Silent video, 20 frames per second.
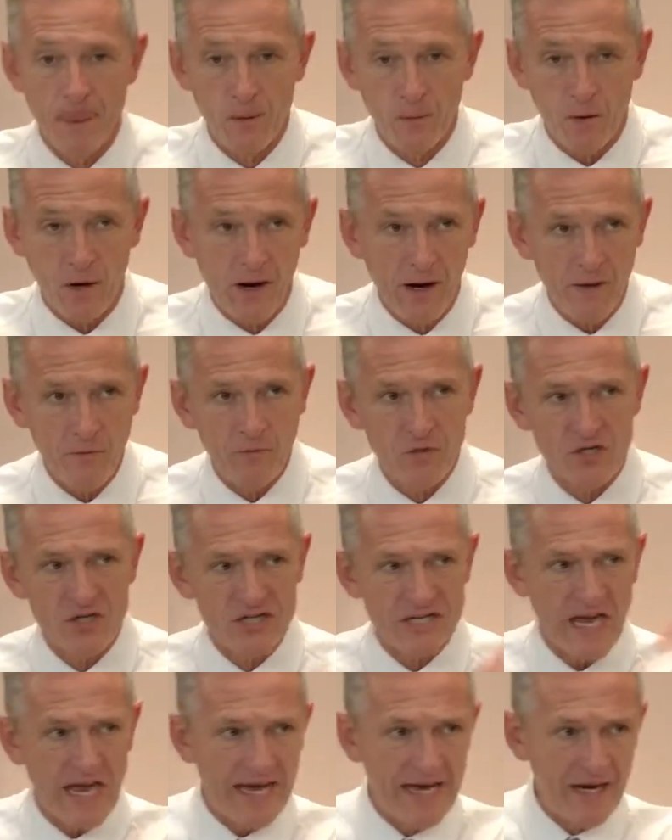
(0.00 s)
All right, we're
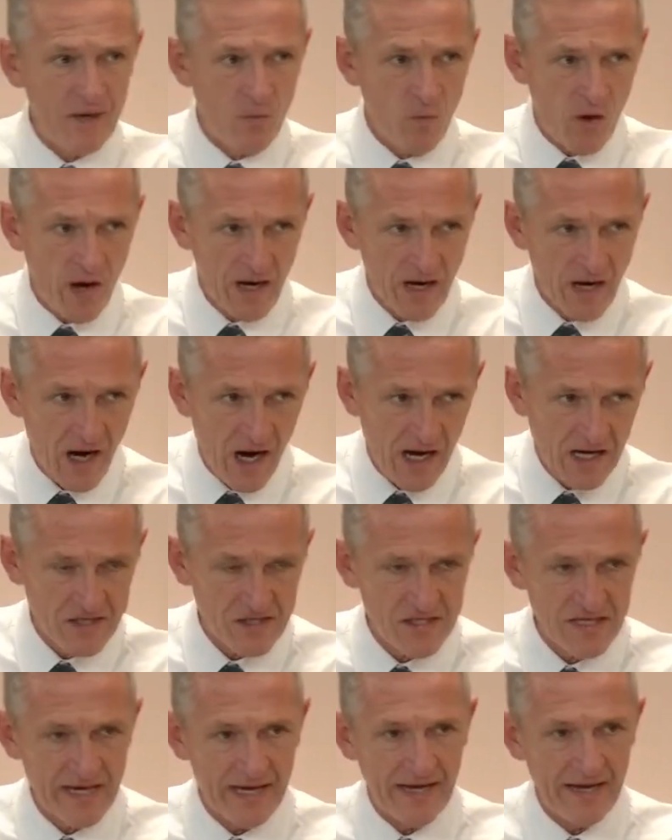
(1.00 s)
saying what God
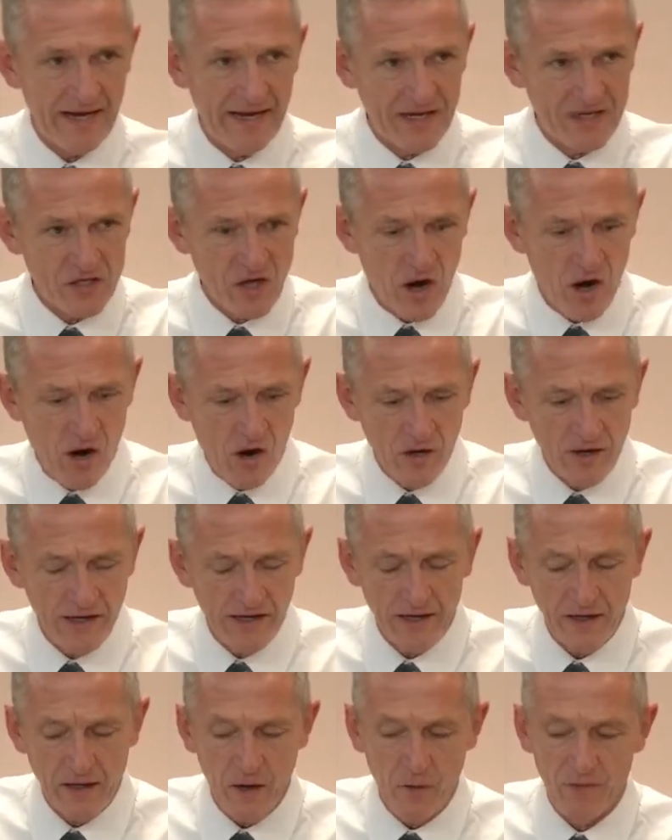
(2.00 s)
said. It's all going
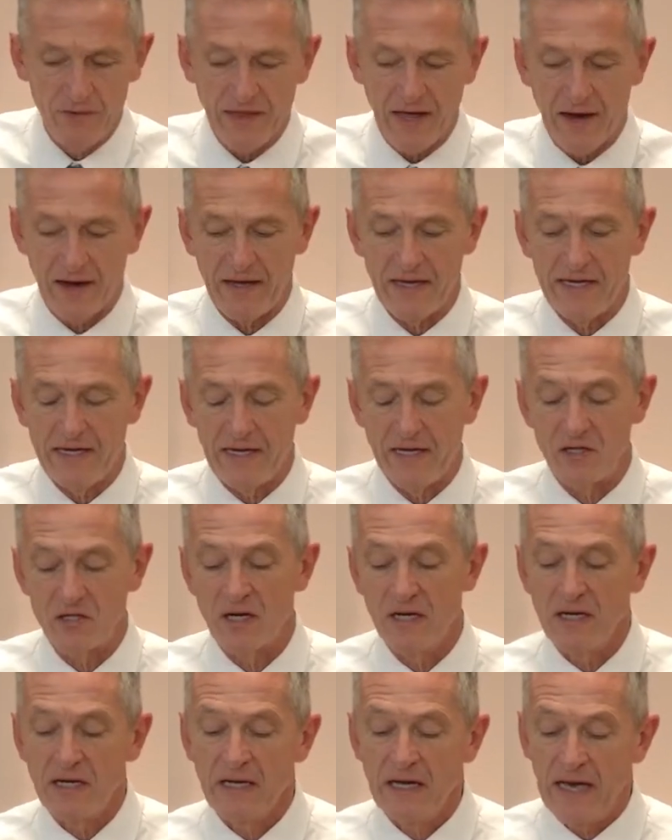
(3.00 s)
to go without a hitch.
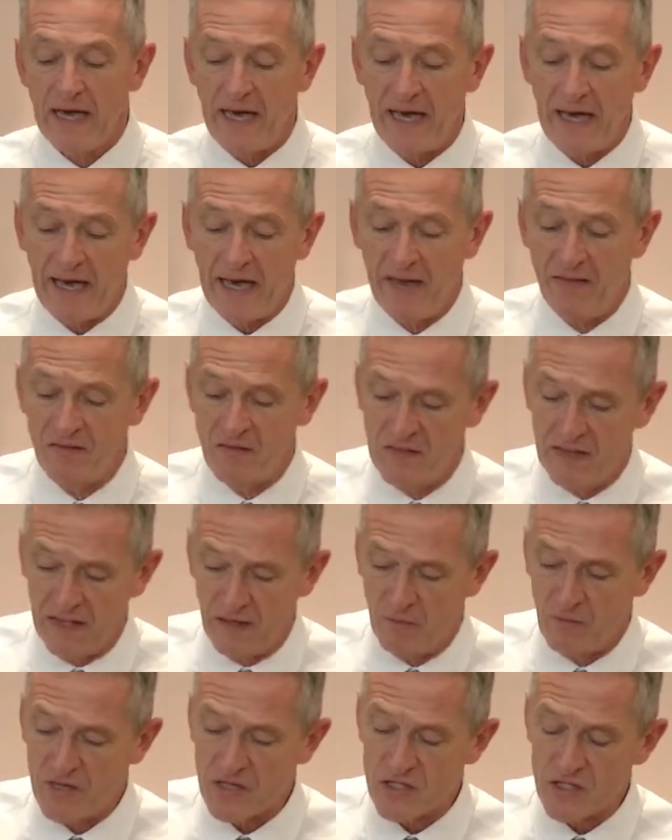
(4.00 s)
And
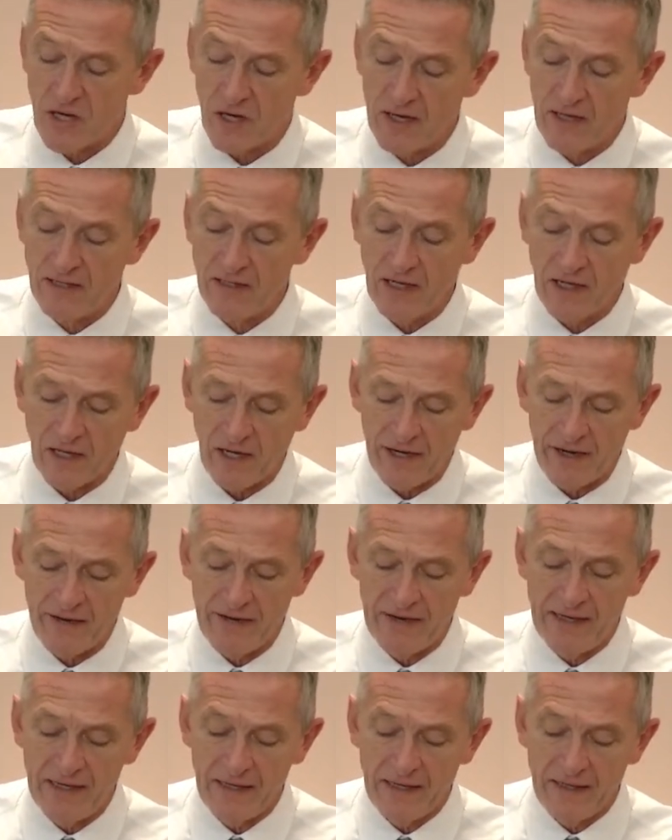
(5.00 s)
then we started
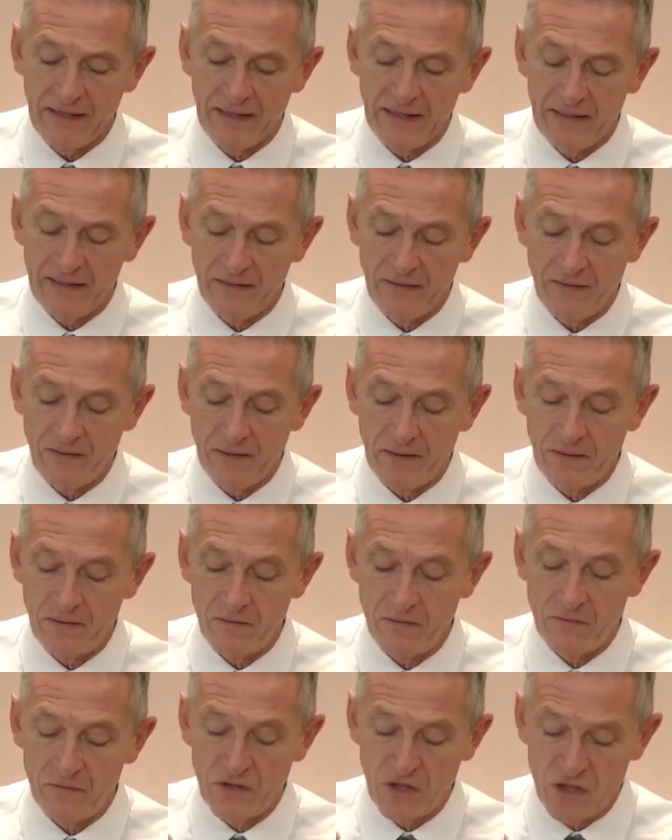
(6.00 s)
declaring
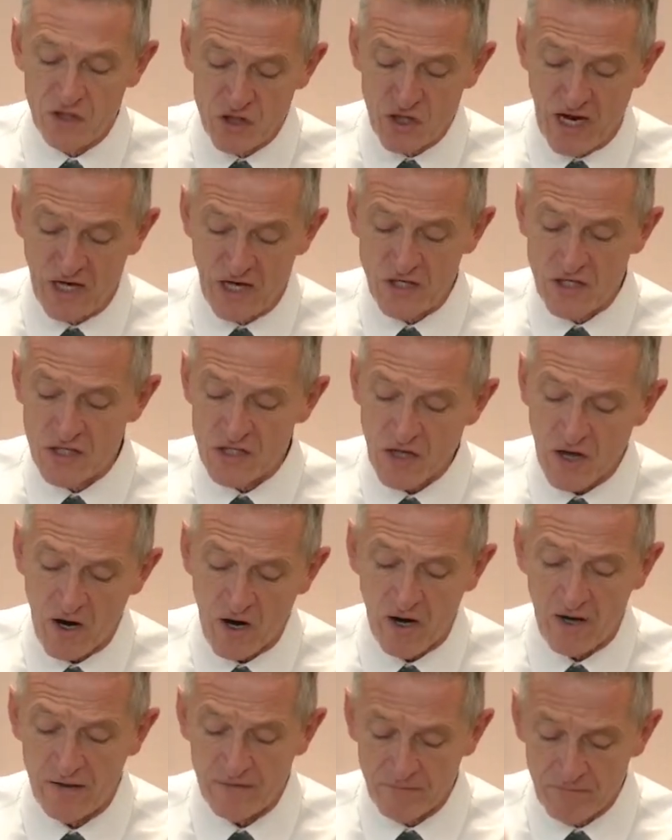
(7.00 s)
the judge's
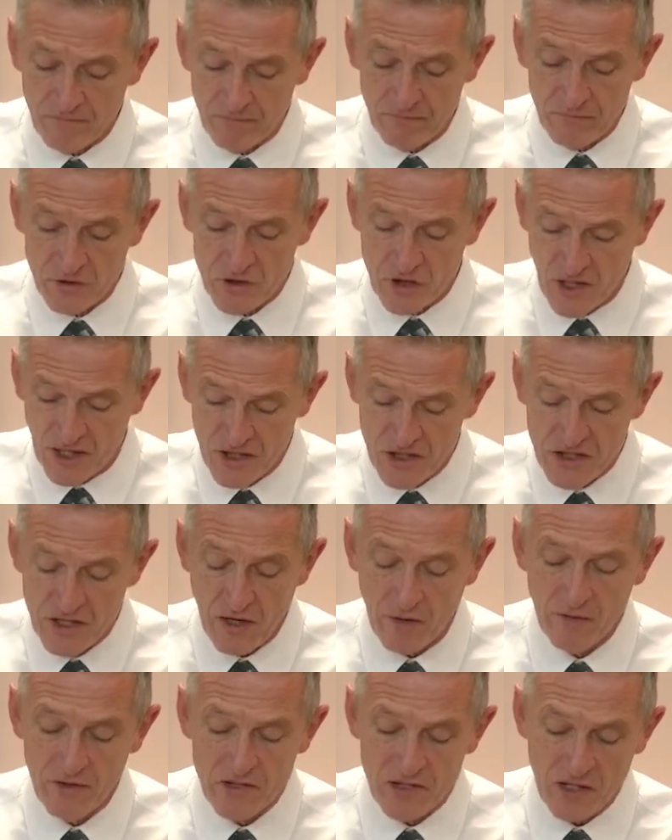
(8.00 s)
heart, Judge
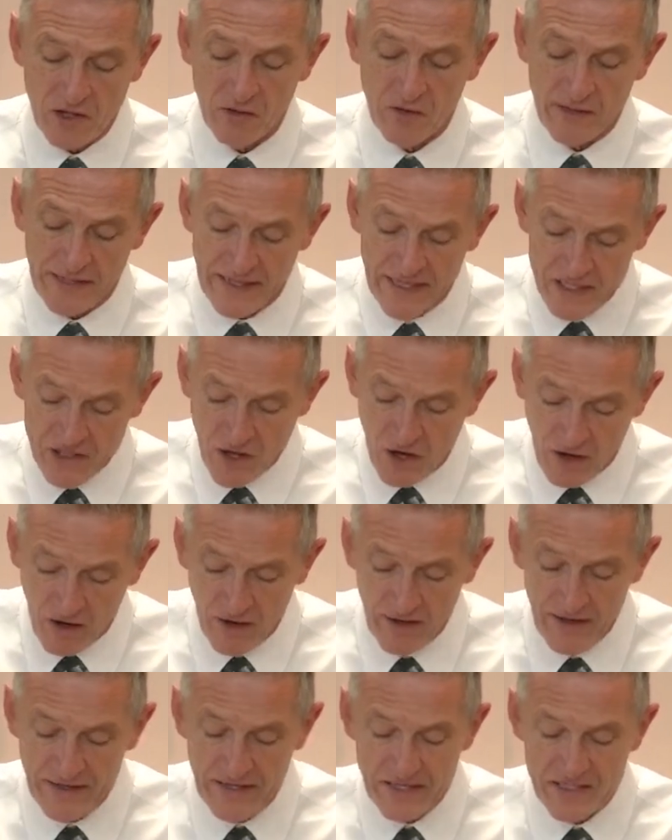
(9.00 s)
so-and-so, his
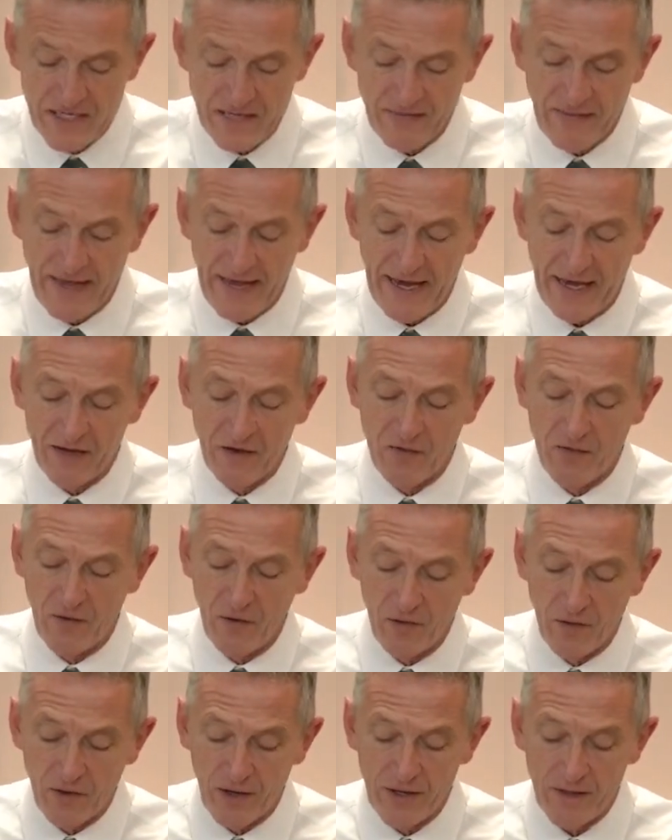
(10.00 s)
heart is in the hand of the
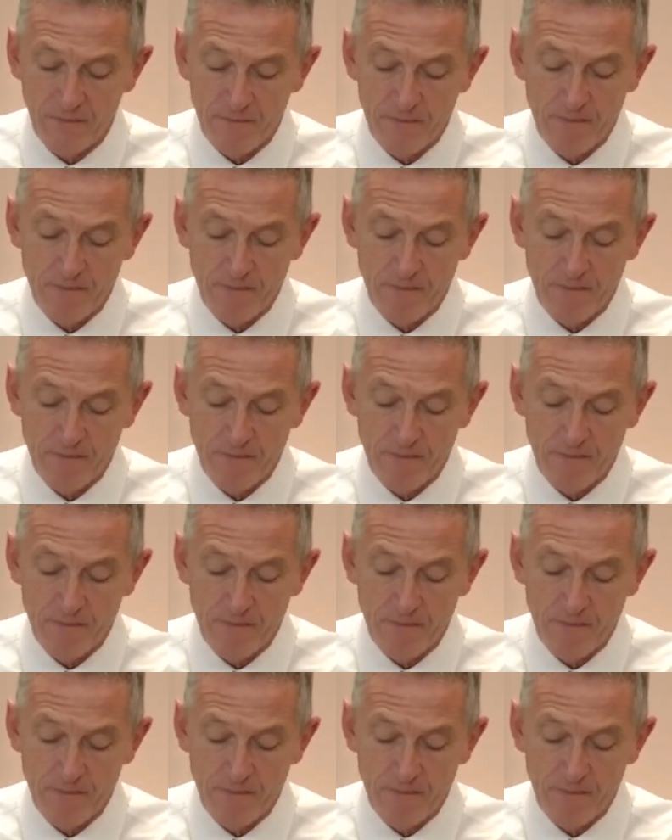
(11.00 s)
Lord.